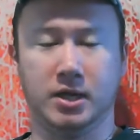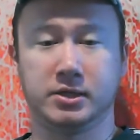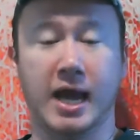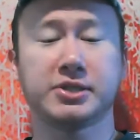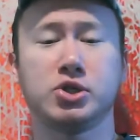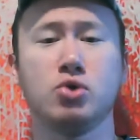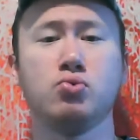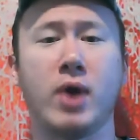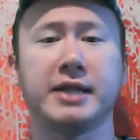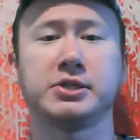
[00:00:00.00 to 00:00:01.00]
Guess who
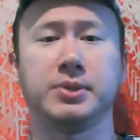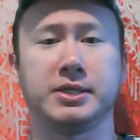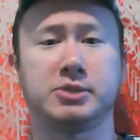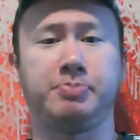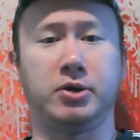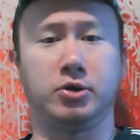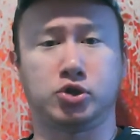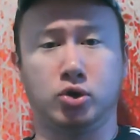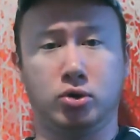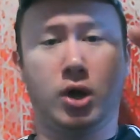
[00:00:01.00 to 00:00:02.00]
went to this
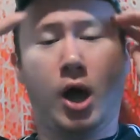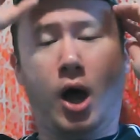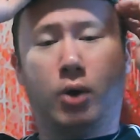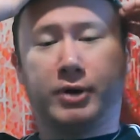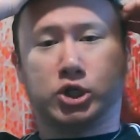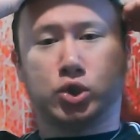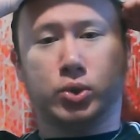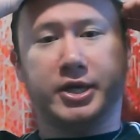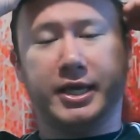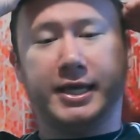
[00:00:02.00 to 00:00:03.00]
spiritual
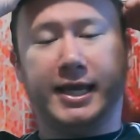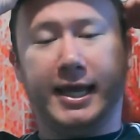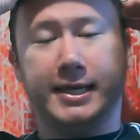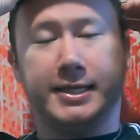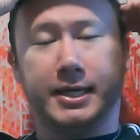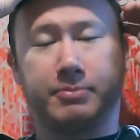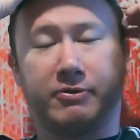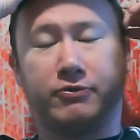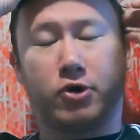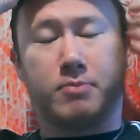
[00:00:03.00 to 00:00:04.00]
retreat in
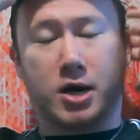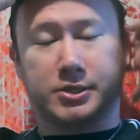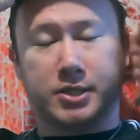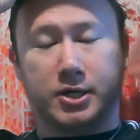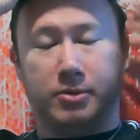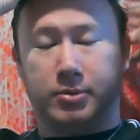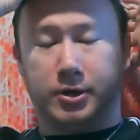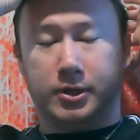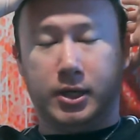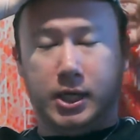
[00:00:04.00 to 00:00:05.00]
India before Mark
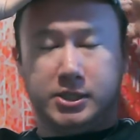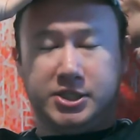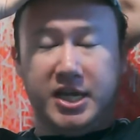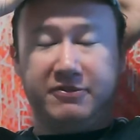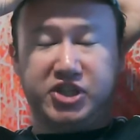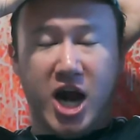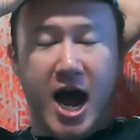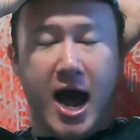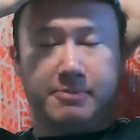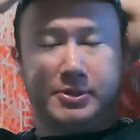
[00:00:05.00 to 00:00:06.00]
Zuckerberg? Steve
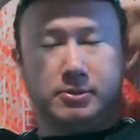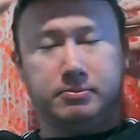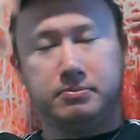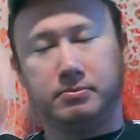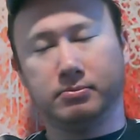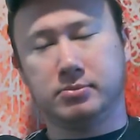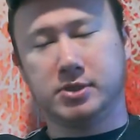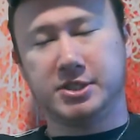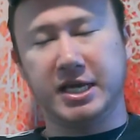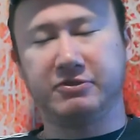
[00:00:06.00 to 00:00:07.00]
Jobs.
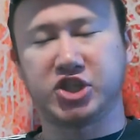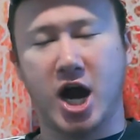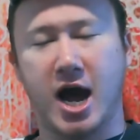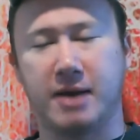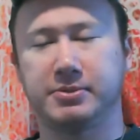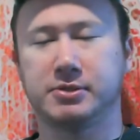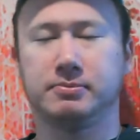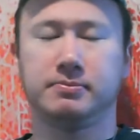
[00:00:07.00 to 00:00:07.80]
Steve Jobs.